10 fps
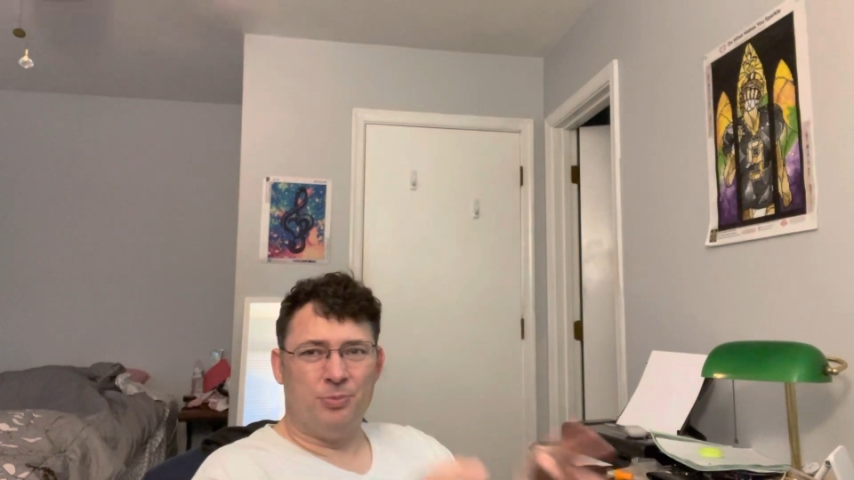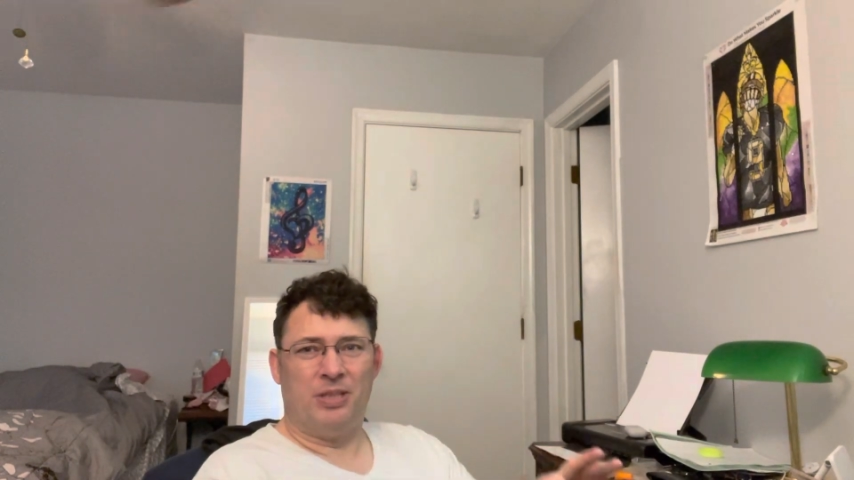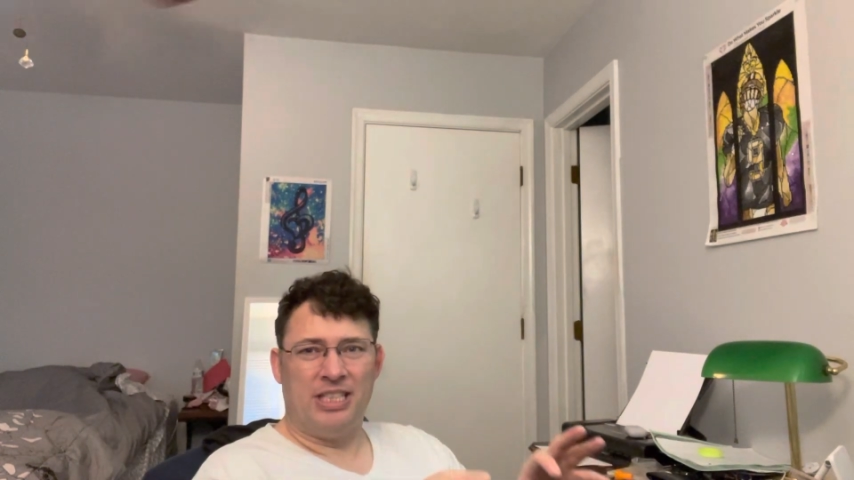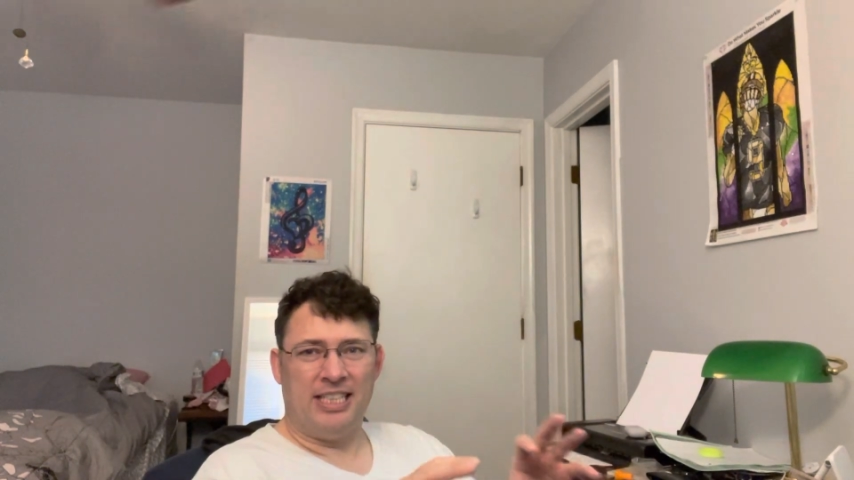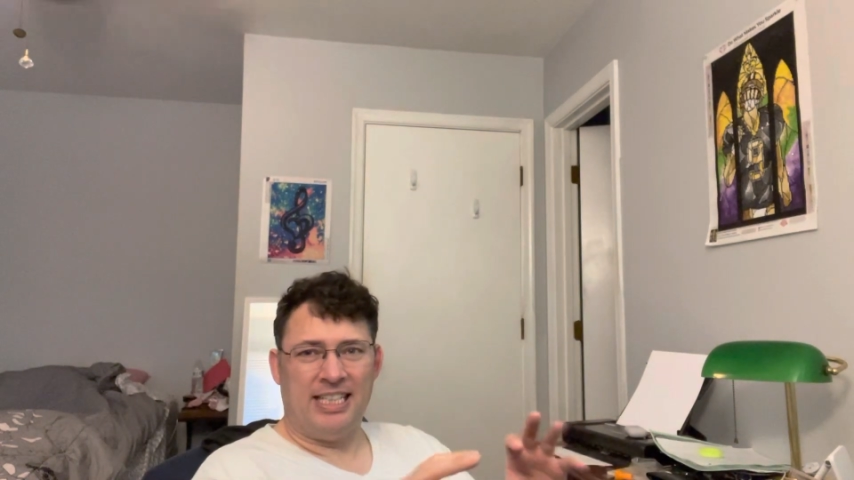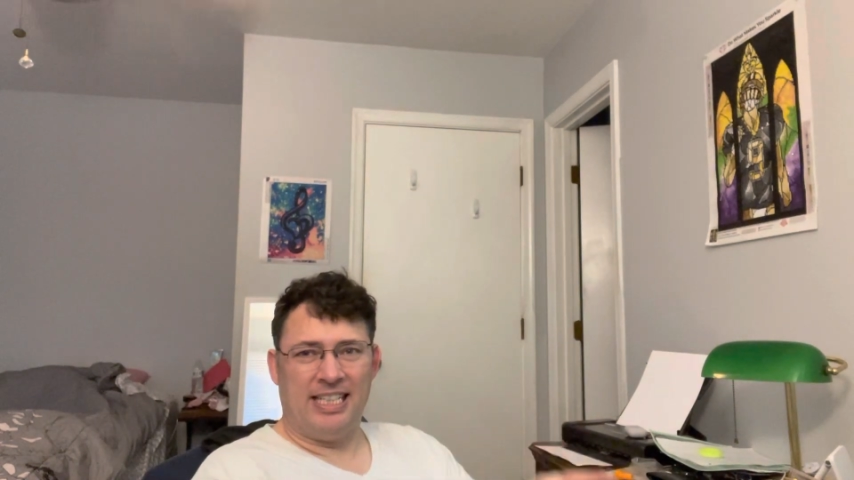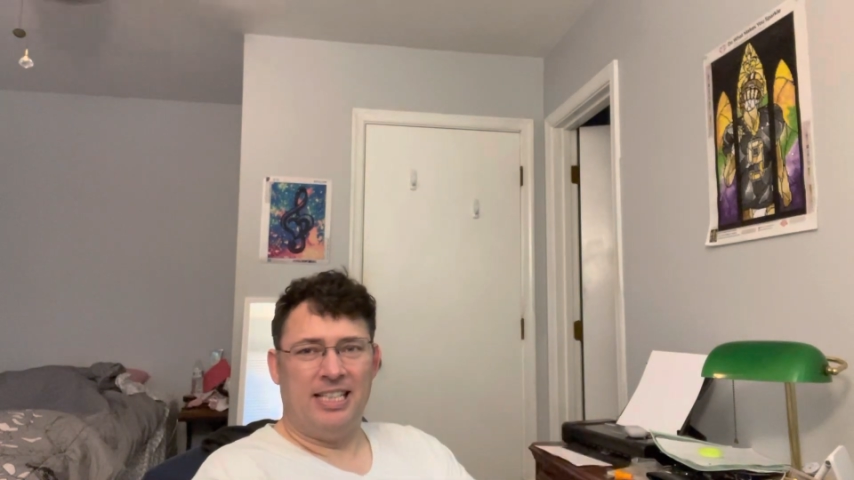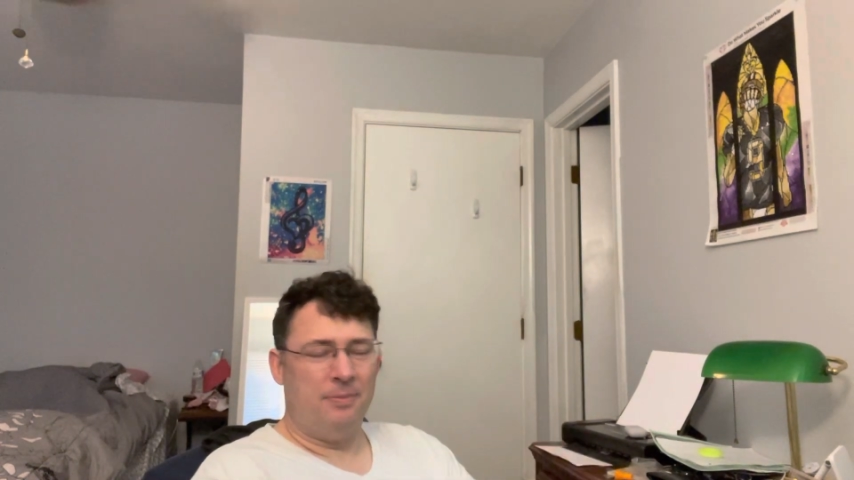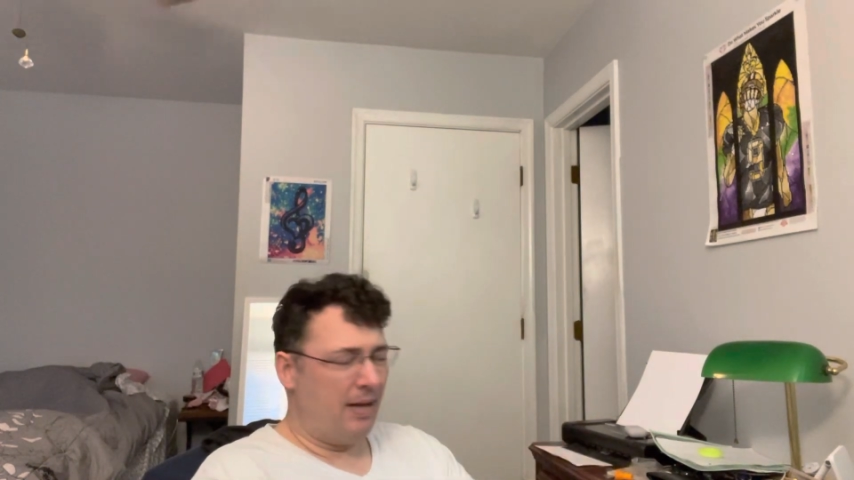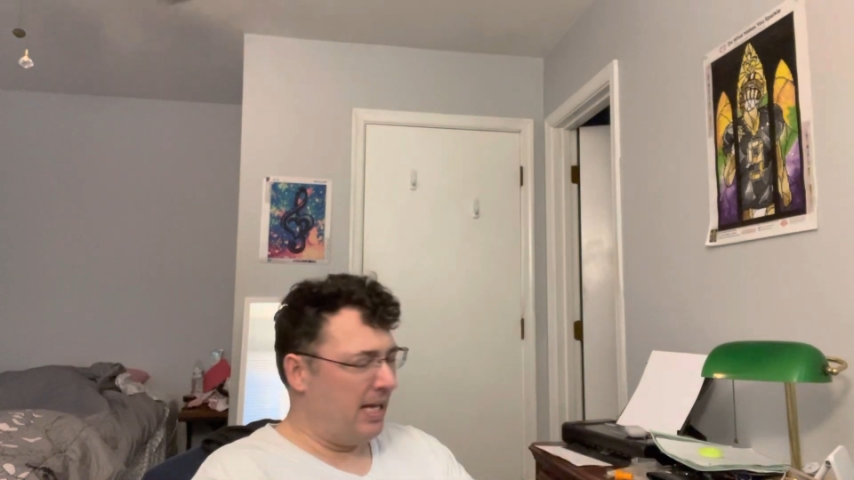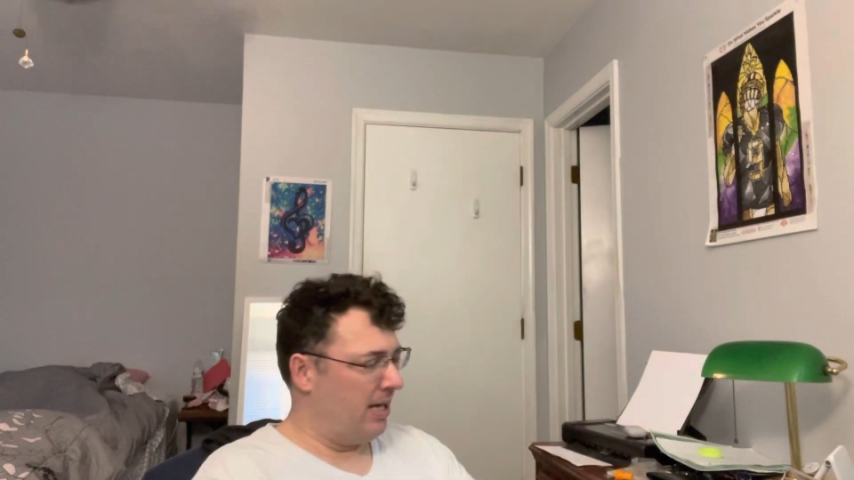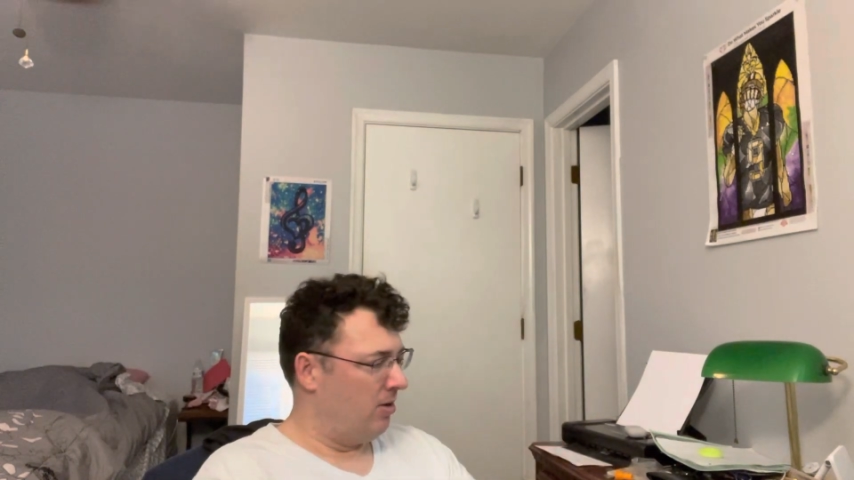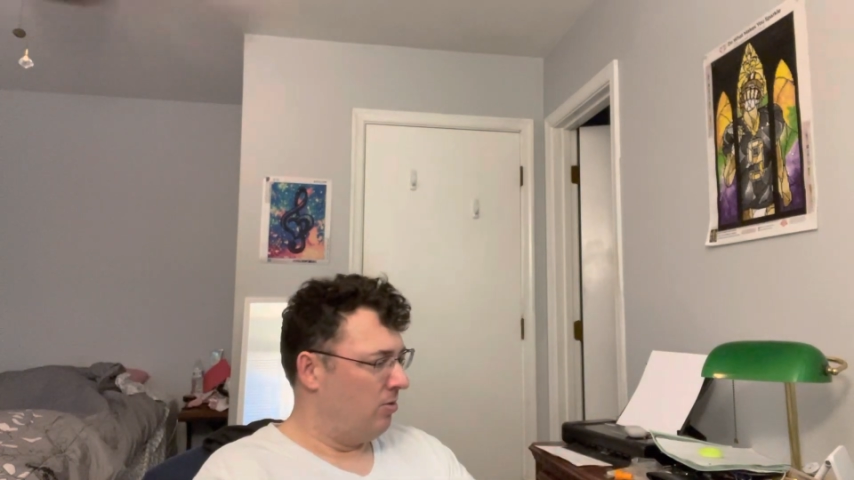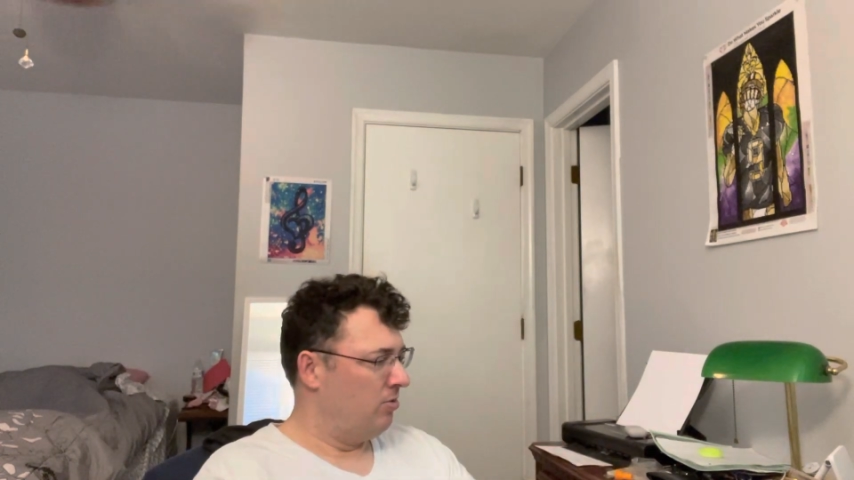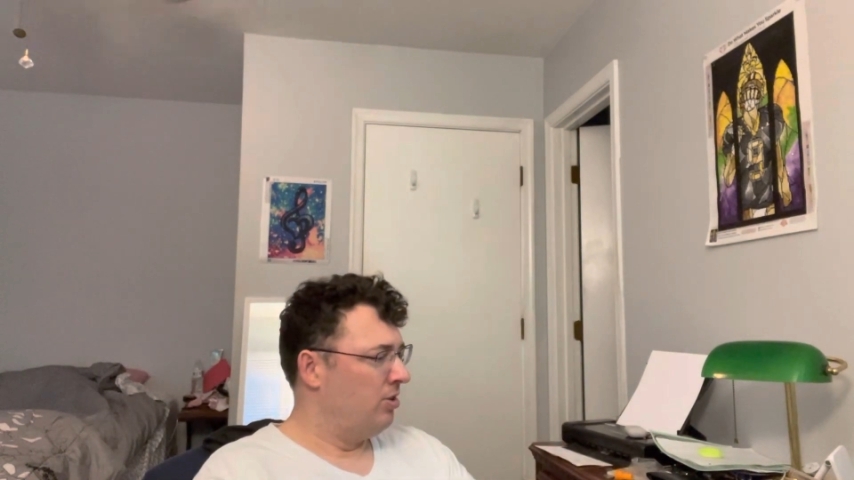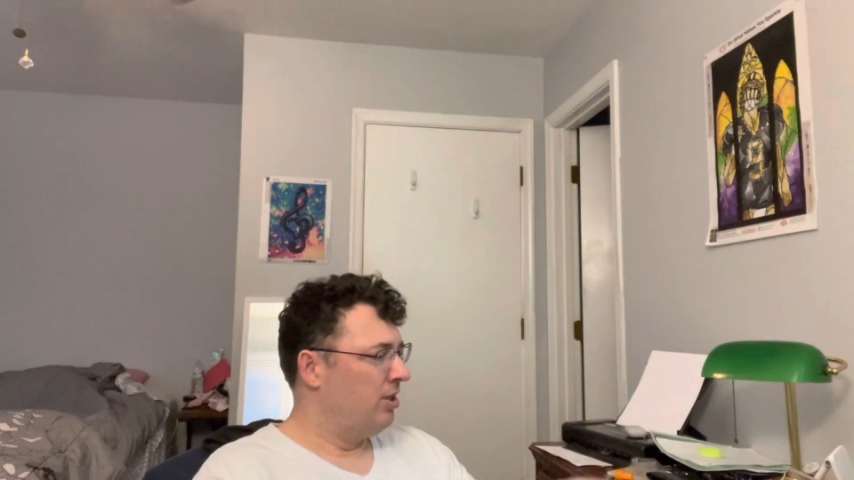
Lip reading: money in the mail.